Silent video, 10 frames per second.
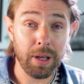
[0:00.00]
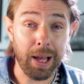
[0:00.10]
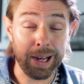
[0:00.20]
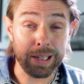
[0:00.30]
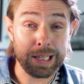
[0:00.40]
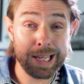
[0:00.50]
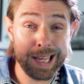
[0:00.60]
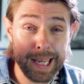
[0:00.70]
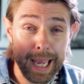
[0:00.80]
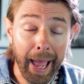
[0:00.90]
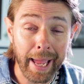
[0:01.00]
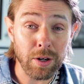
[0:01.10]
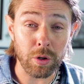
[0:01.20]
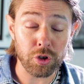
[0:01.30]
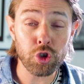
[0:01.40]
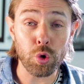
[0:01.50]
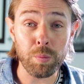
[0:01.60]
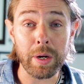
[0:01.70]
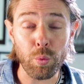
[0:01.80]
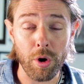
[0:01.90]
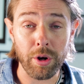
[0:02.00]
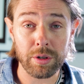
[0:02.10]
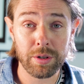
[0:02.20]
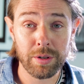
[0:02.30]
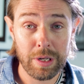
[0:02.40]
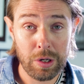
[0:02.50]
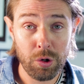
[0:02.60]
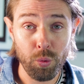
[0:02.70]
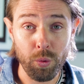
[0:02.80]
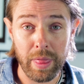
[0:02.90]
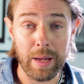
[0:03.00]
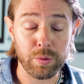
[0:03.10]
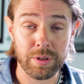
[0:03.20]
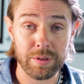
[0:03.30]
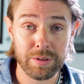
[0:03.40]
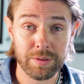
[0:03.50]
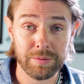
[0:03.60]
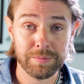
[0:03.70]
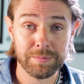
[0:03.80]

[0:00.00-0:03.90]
I cannot do my work without it.